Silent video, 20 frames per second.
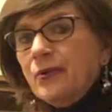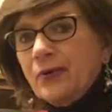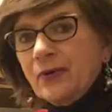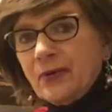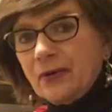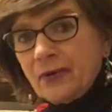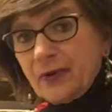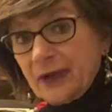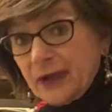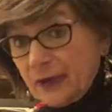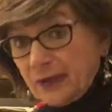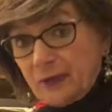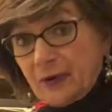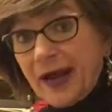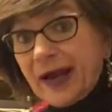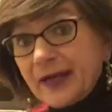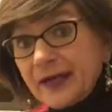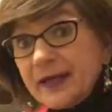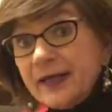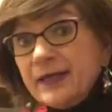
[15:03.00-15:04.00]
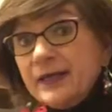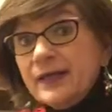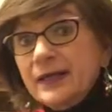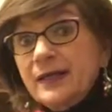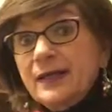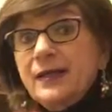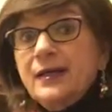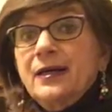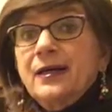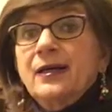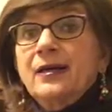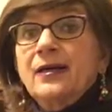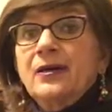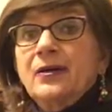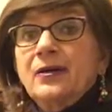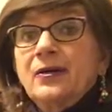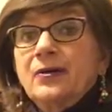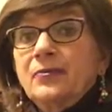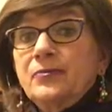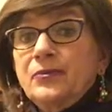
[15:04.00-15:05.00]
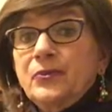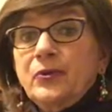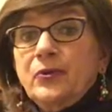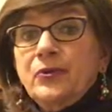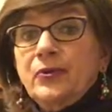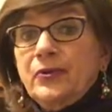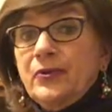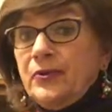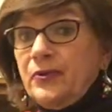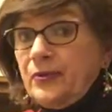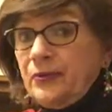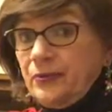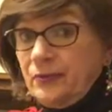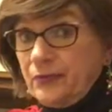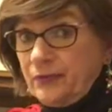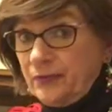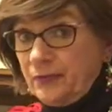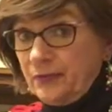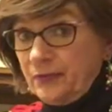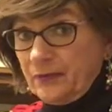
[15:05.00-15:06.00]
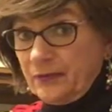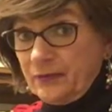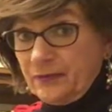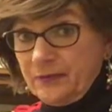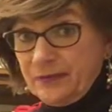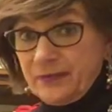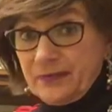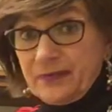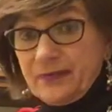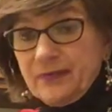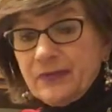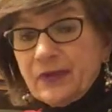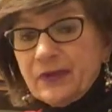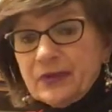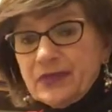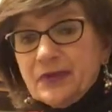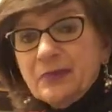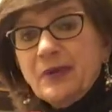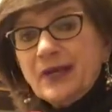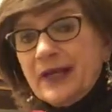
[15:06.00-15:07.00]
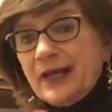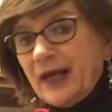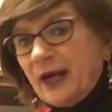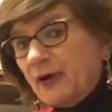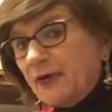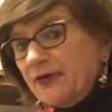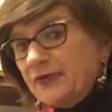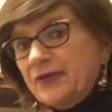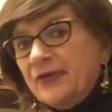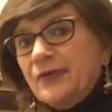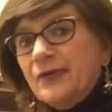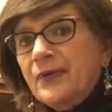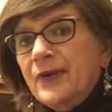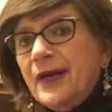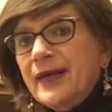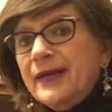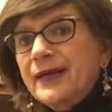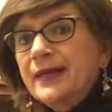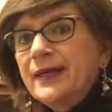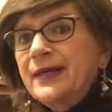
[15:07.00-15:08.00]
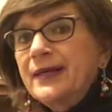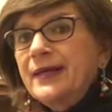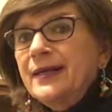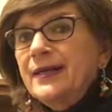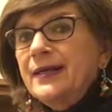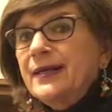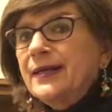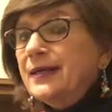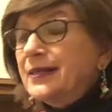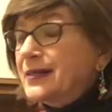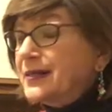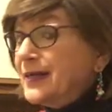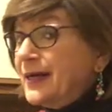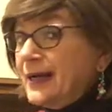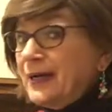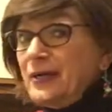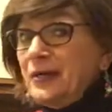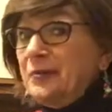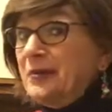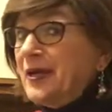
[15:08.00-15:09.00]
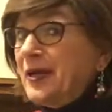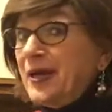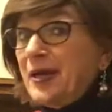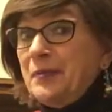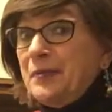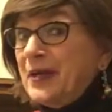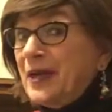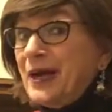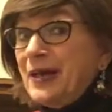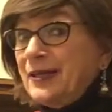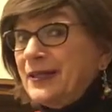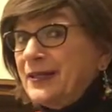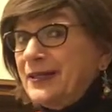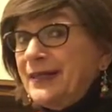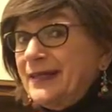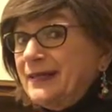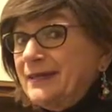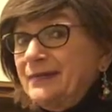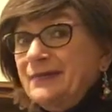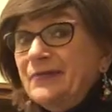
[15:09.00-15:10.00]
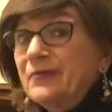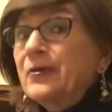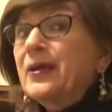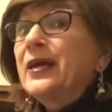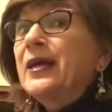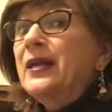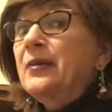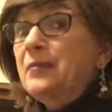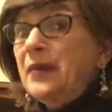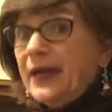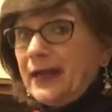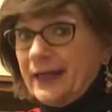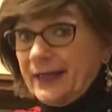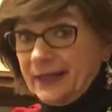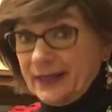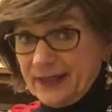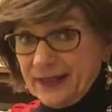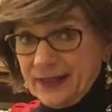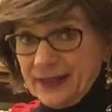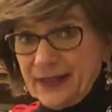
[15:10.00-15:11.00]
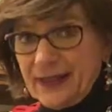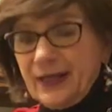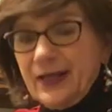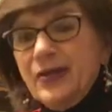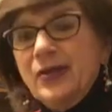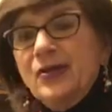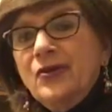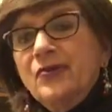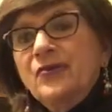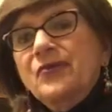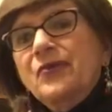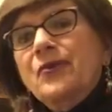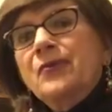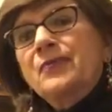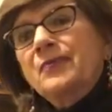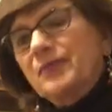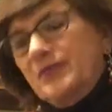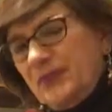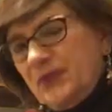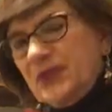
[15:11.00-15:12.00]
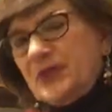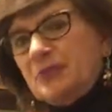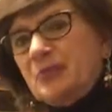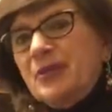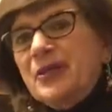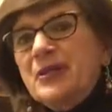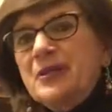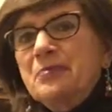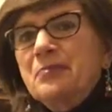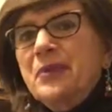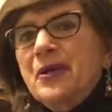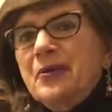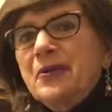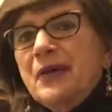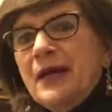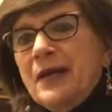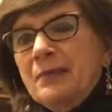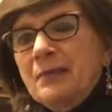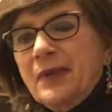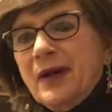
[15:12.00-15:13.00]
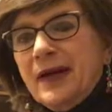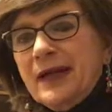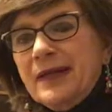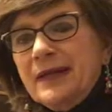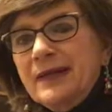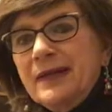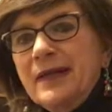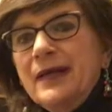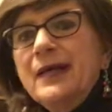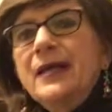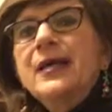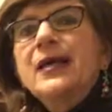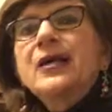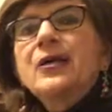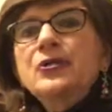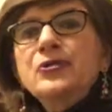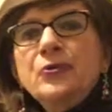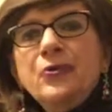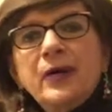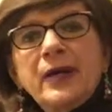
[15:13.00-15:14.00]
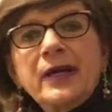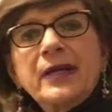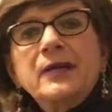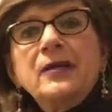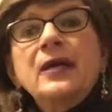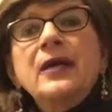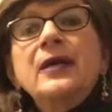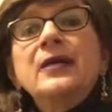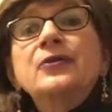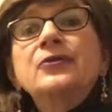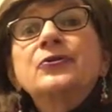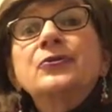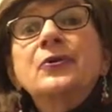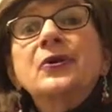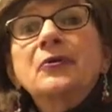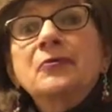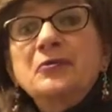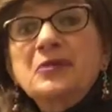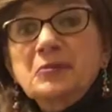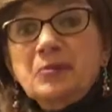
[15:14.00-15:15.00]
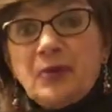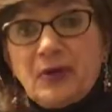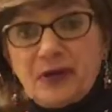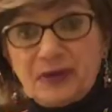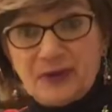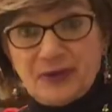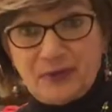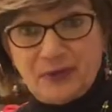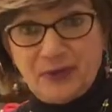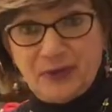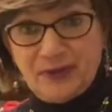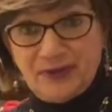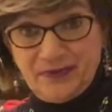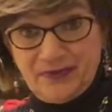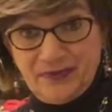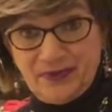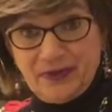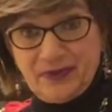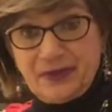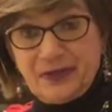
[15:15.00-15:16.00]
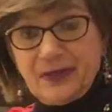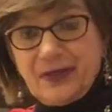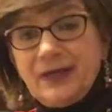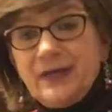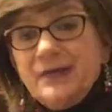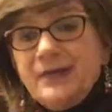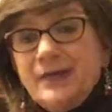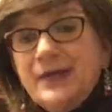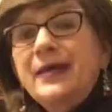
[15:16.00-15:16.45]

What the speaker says: or in a wreck, or you hurt somebody else in a wreck, it's not going to be a happy holiday for anybody. So just please bear that in mind. Enjoy it responsibly, okay?